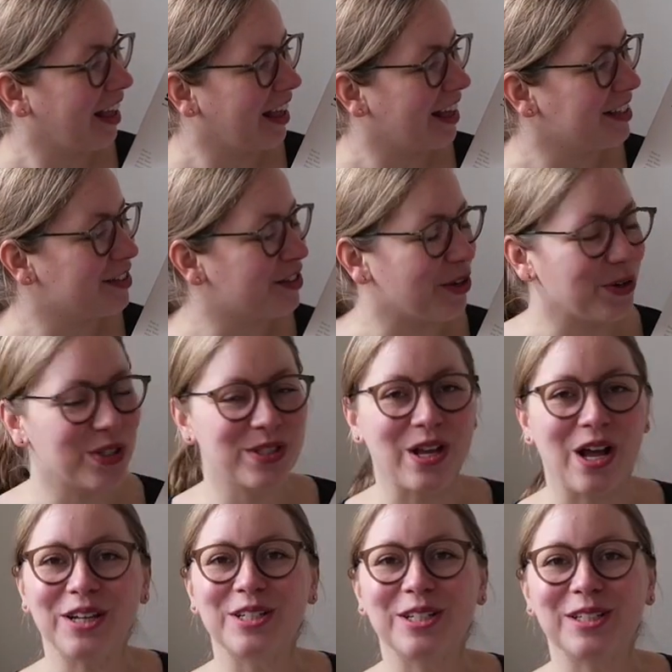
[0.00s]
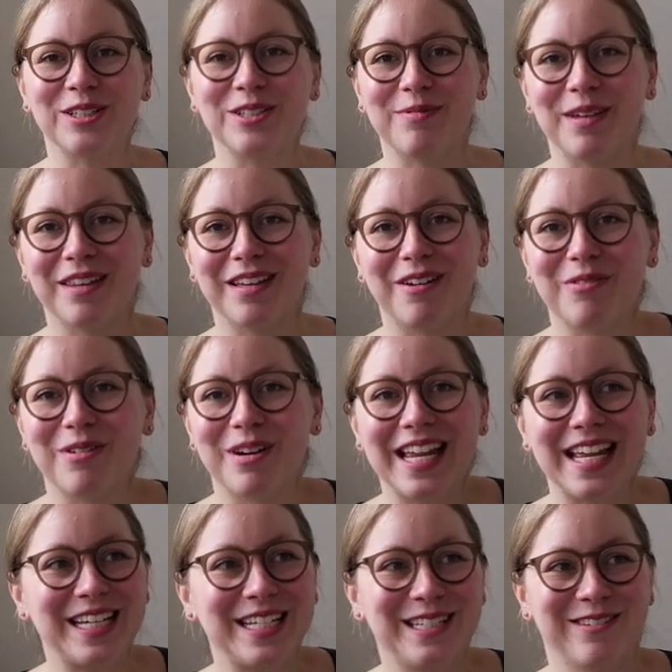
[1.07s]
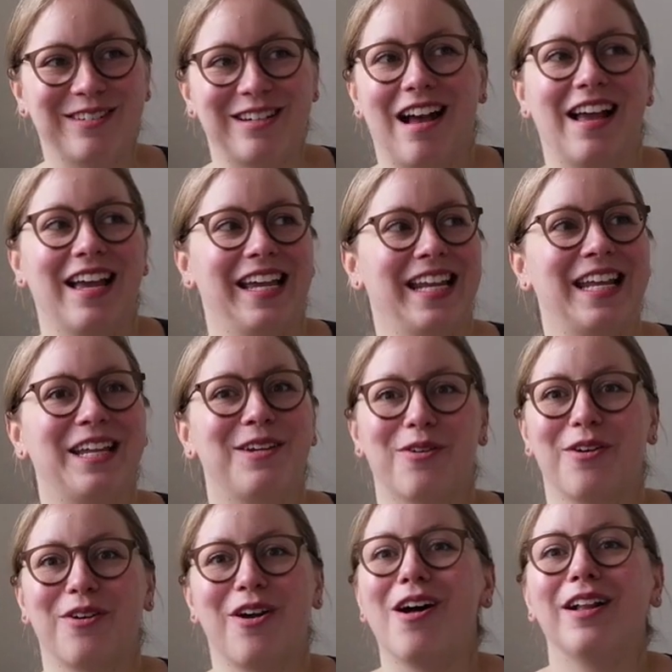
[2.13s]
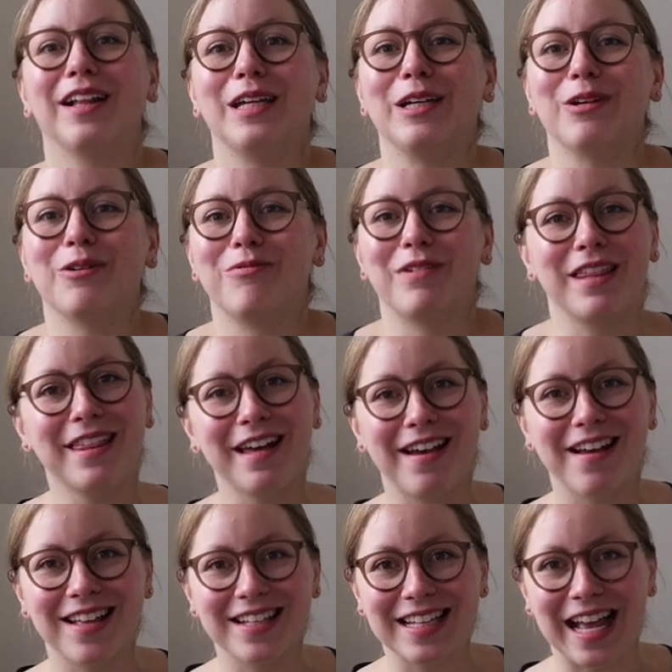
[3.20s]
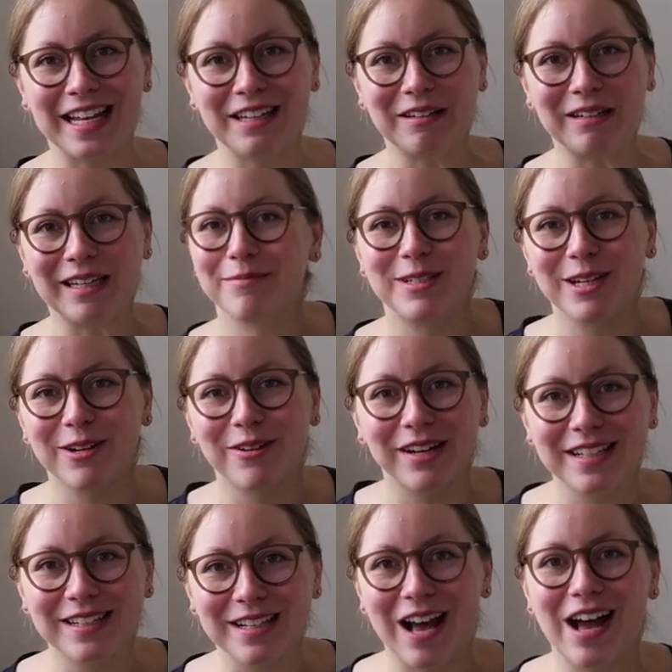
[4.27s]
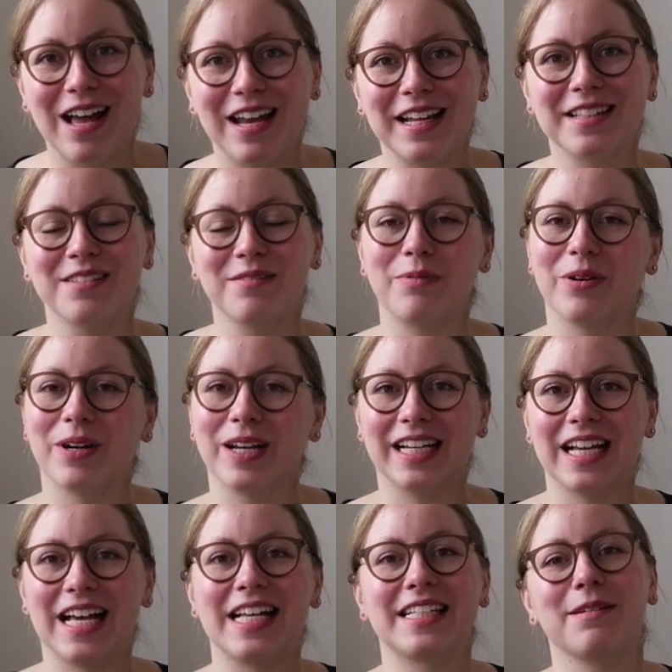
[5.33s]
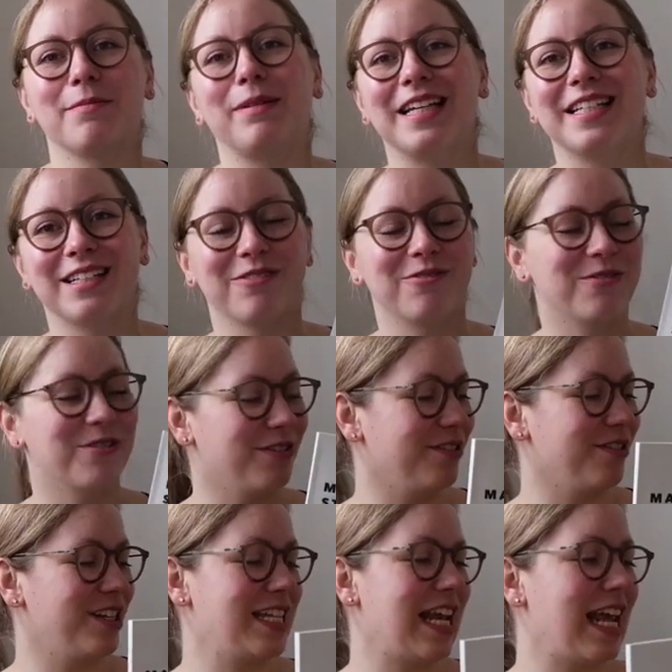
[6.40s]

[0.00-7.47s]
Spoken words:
so astonishing to me that we're at issue 9 and you're all here with us and you keep cheering us on and supporting us and placing orders.